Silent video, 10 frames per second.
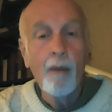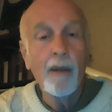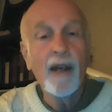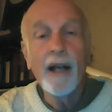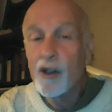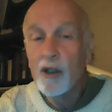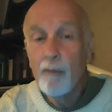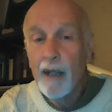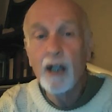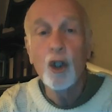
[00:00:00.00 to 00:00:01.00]
But that doesn't
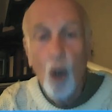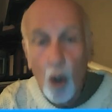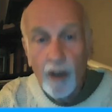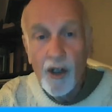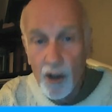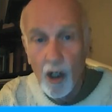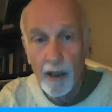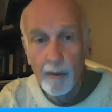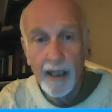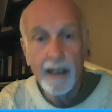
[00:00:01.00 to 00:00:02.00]
mean your
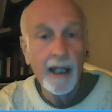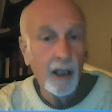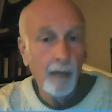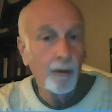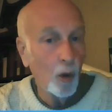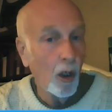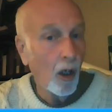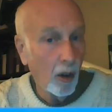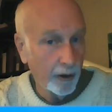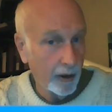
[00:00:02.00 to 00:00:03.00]
astronomy need come to a halt.